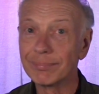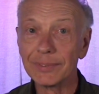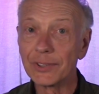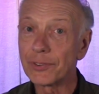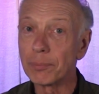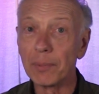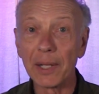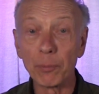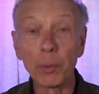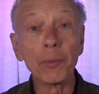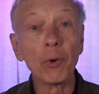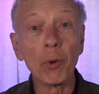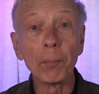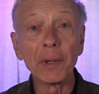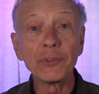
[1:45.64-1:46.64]
listen, man, we
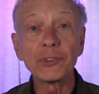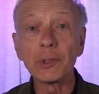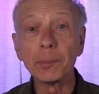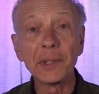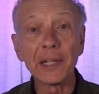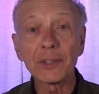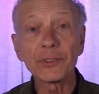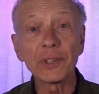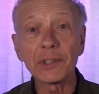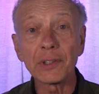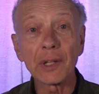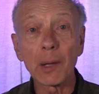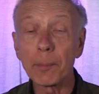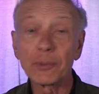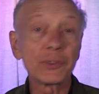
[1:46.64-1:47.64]
were owned by CBS at the
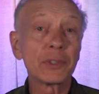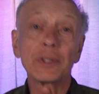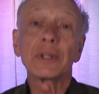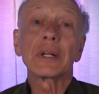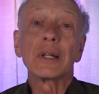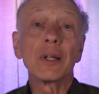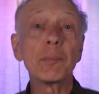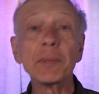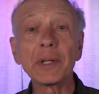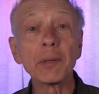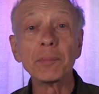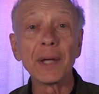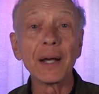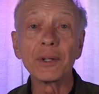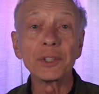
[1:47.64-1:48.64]
time. I said, they're not going to let me
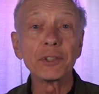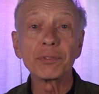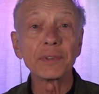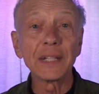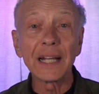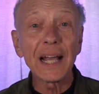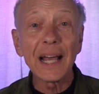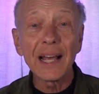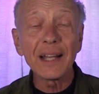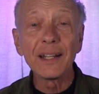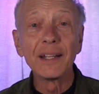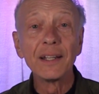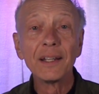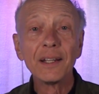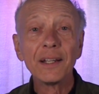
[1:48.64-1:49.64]
come down here for that.
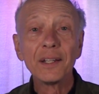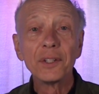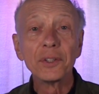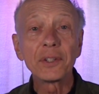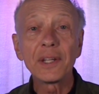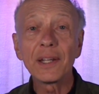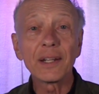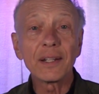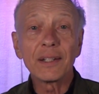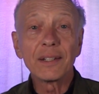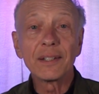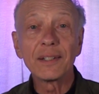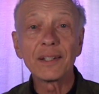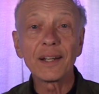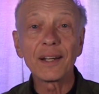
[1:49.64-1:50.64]
You can't.
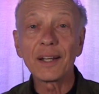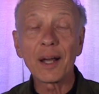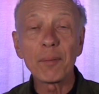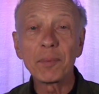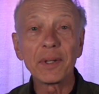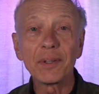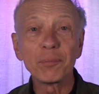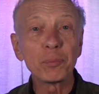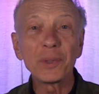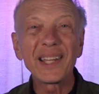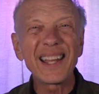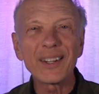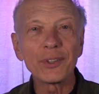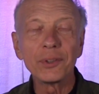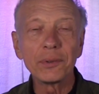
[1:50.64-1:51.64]
I mean, we
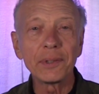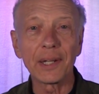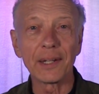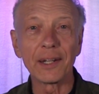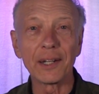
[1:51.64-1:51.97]
can't do that